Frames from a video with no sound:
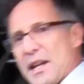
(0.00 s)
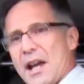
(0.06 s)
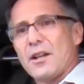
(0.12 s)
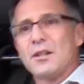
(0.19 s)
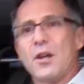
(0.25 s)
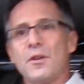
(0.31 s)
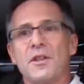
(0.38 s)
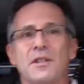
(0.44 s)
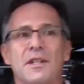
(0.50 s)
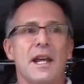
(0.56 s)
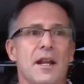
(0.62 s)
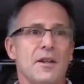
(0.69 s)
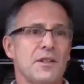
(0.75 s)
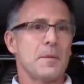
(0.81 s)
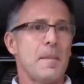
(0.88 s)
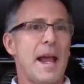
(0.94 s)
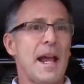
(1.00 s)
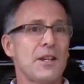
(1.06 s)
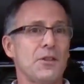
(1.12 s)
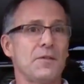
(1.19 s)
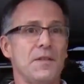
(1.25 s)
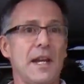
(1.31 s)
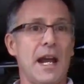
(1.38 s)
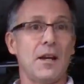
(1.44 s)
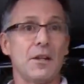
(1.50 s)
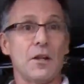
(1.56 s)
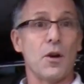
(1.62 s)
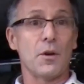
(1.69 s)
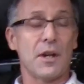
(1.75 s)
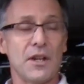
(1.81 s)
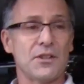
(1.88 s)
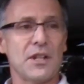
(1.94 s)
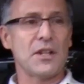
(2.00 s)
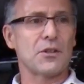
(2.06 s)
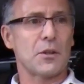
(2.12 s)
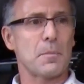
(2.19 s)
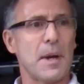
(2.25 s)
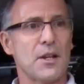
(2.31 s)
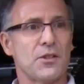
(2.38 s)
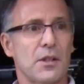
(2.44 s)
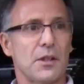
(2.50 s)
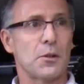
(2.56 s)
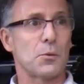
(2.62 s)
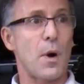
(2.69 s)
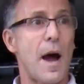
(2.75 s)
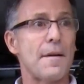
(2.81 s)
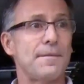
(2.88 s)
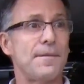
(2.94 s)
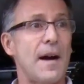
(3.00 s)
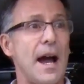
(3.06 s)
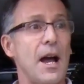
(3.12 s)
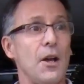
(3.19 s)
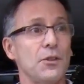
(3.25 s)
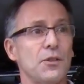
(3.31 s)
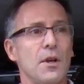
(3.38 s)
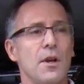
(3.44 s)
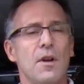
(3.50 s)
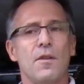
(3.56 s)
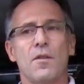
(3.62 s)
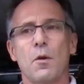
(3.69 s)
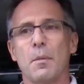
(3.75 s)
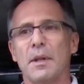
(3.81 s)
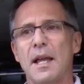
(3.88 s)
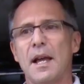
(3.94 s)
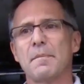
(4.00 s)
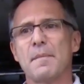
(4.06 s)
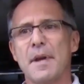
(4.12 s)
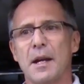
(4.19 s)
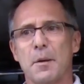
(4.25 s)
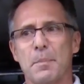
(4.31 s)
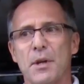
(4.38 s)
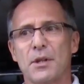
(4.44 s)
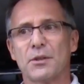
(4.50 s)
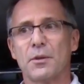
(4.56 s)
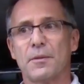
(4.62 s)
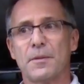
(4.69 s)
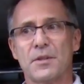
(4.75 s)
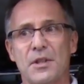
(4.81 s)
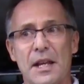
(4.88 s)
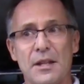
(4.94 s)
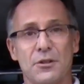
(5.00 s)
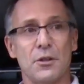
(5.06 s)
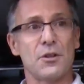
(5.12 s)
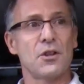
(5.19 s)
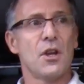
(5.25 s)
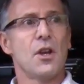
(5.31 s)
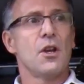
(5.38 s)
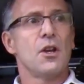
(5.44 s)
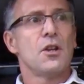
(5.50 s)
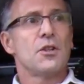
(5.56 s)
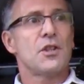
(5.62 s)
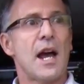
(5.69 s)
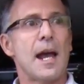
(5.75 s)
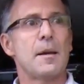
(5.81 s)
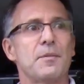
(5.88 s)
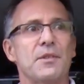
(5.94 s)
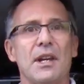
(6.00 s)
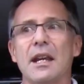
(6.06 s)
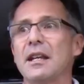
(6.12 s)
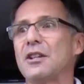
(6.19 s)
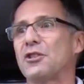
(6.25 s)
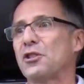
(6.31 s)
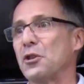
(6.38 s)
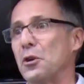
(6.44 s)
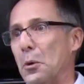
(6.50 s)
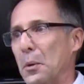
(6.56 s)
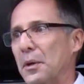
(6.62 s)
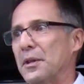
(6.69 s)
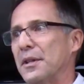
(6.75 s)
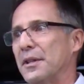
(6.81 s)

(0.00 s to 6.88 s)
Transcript: download the data. It's a massive download because these are basically raw files from 11 megapixel sensors times 82.